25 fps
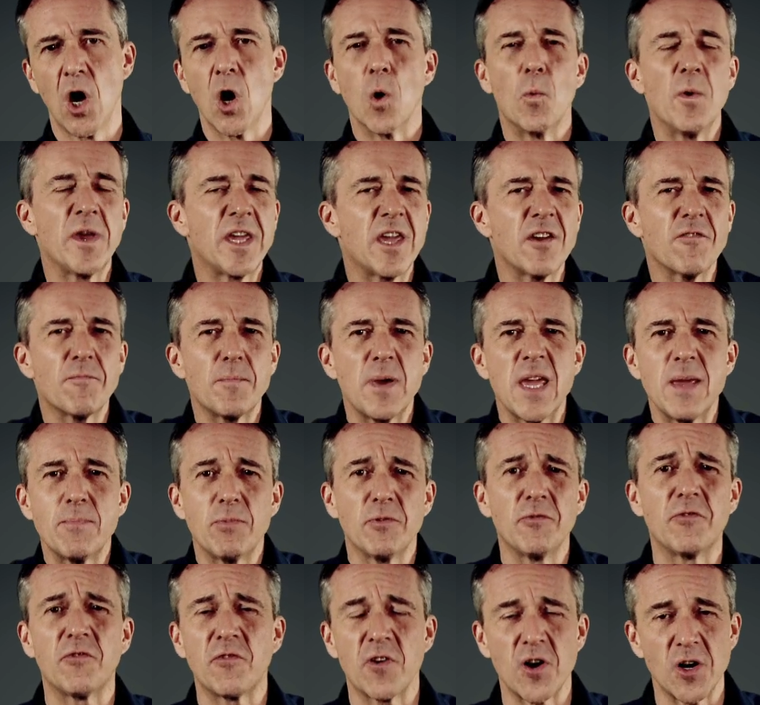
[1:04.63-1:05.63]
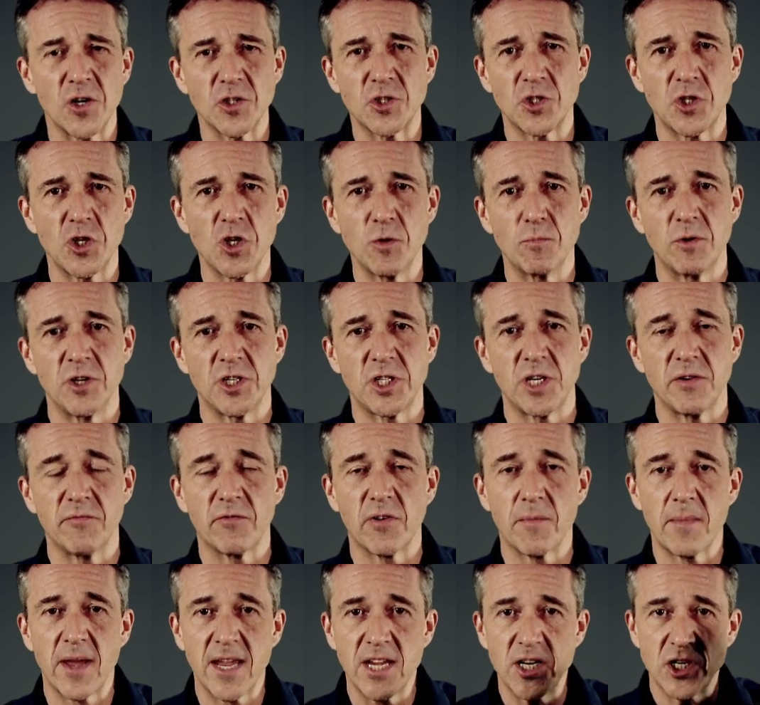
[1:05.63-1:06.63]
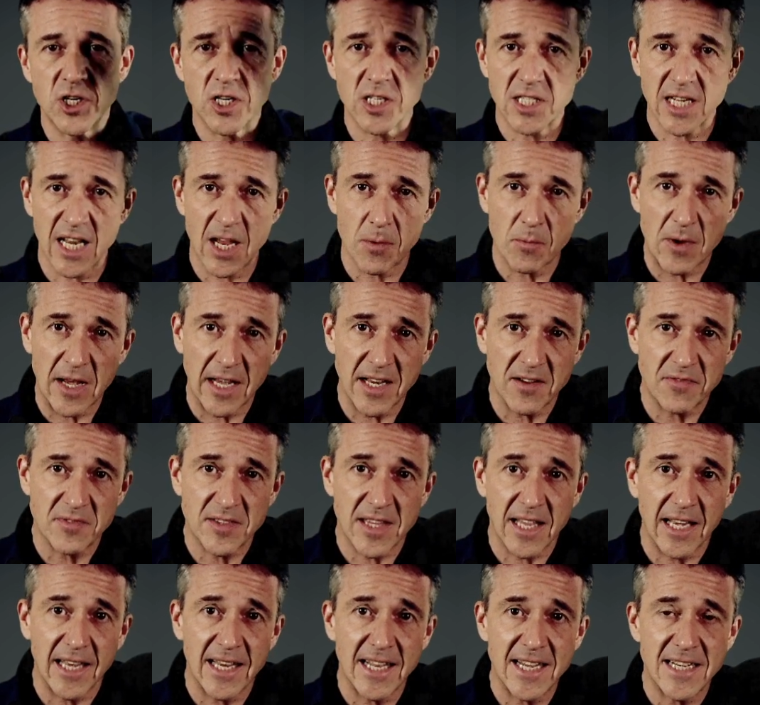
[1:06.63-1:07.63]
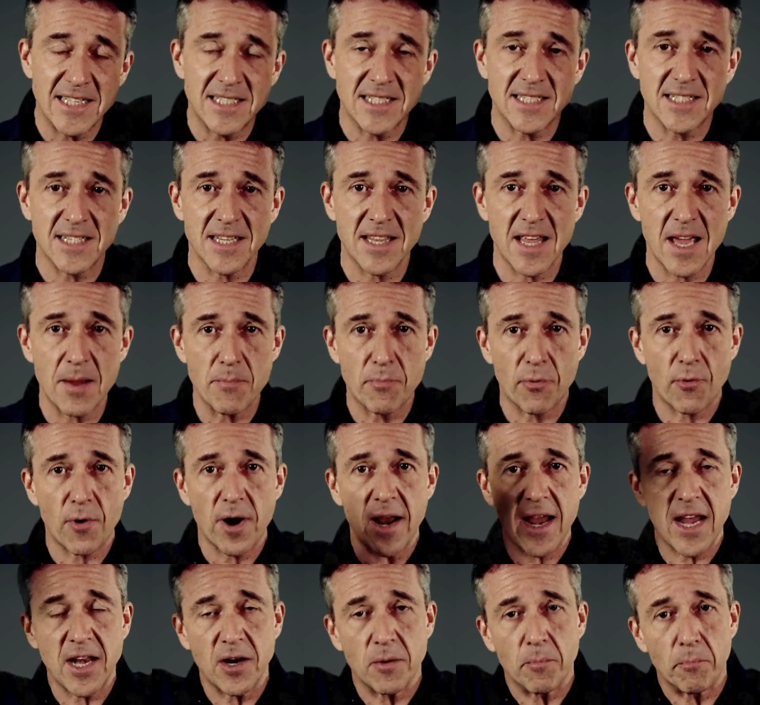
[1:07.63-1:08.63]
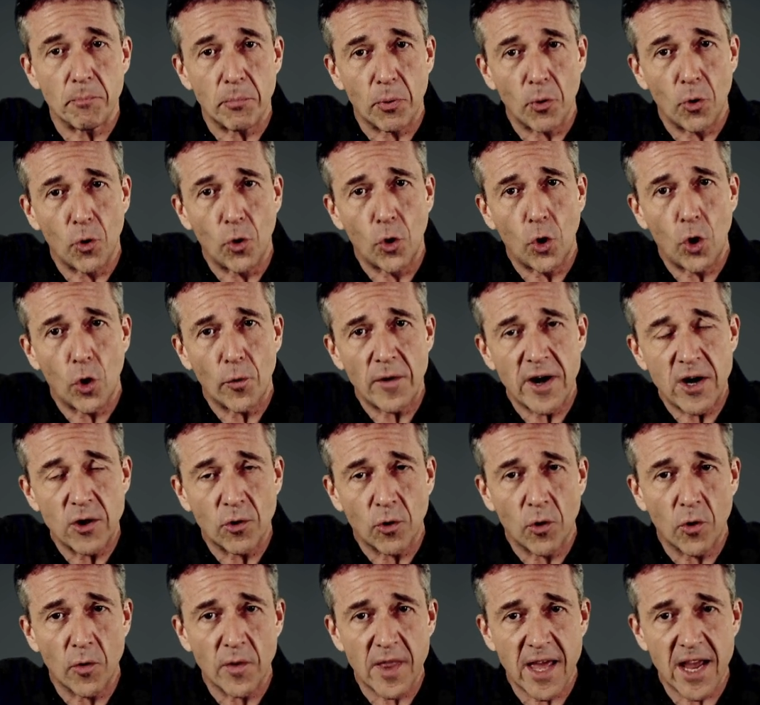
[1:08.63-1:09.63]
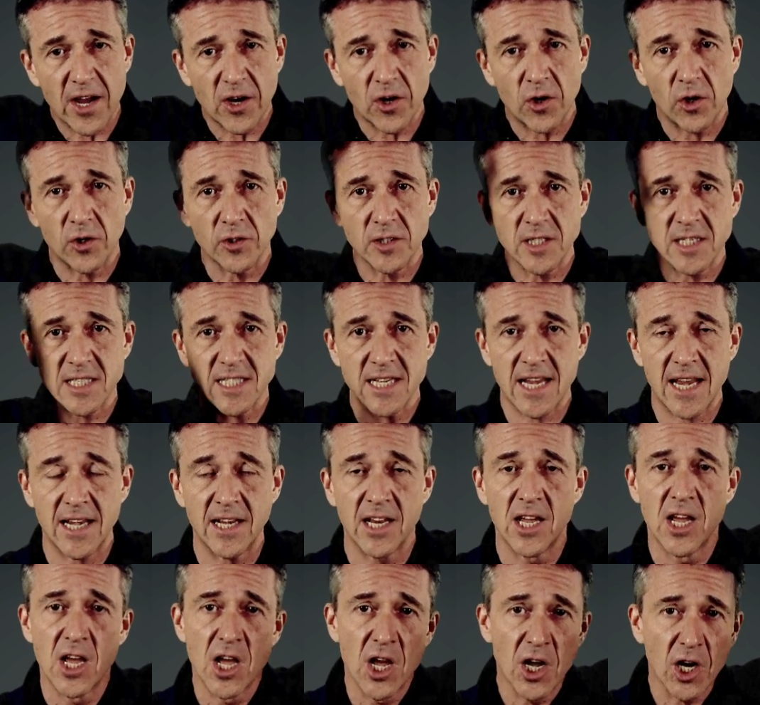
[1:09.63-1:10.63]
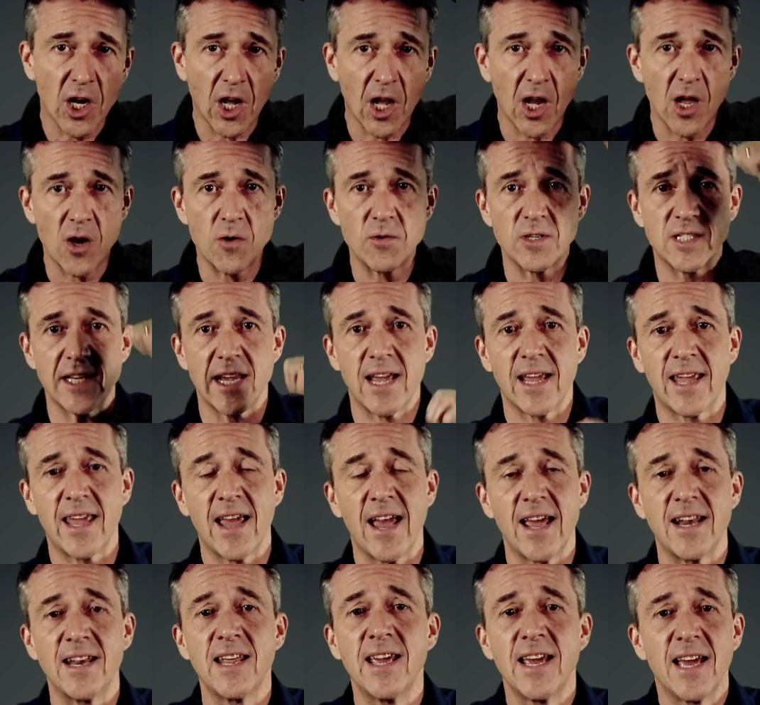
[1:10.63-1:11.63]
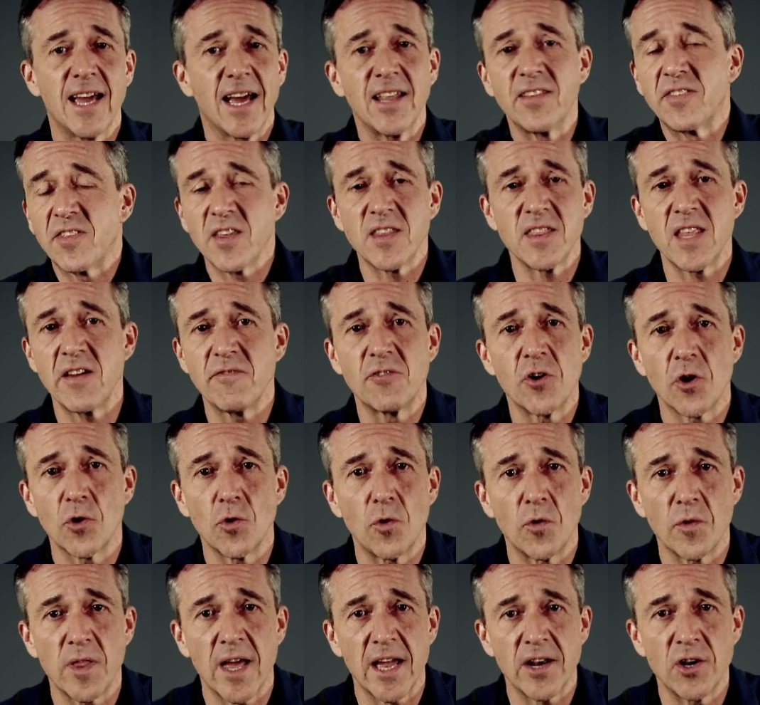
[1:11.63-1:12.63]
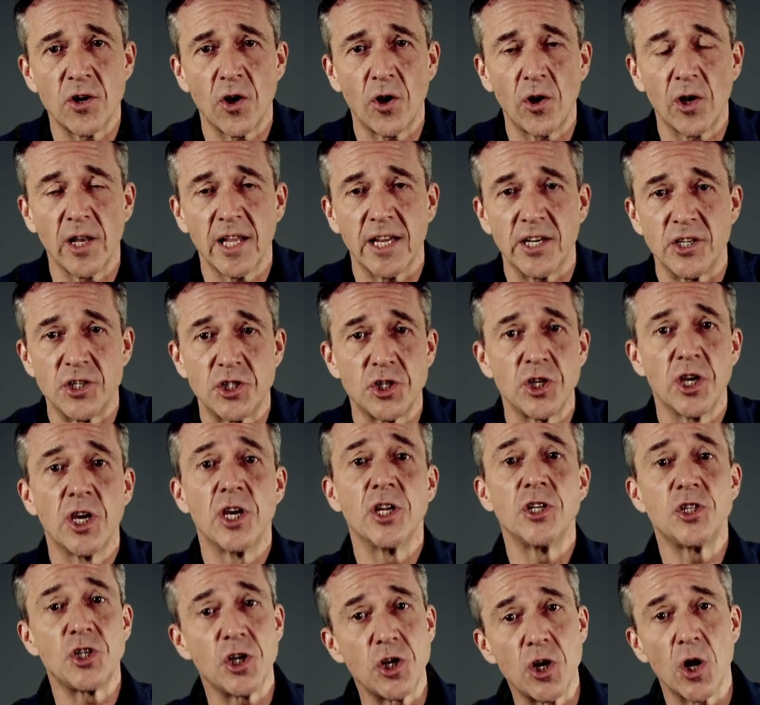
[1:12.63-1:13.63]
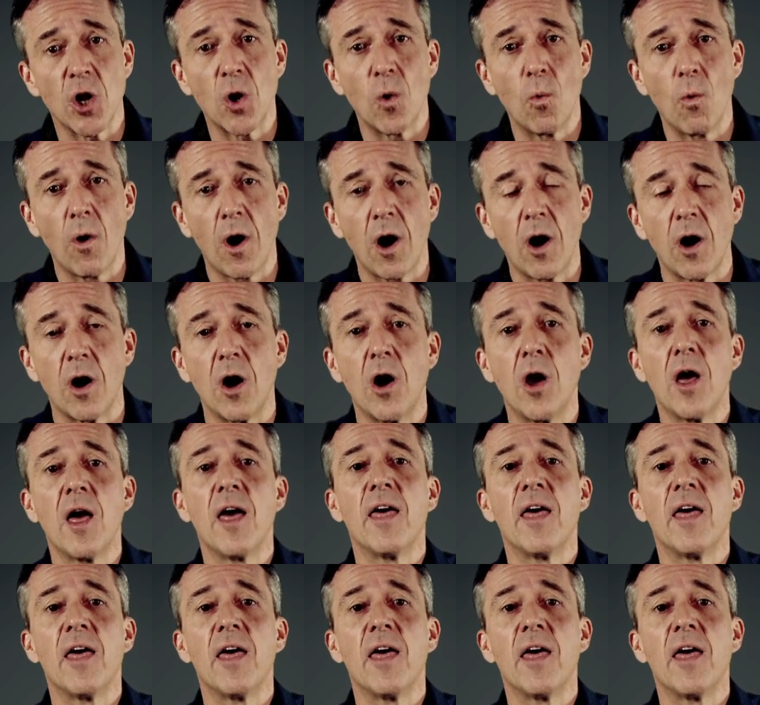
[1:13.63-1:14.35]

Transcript: We give people far too much information. It's like we lift the lid to their brain and pour in all that content, close it again and think they've got all that knowledge. Do you know what?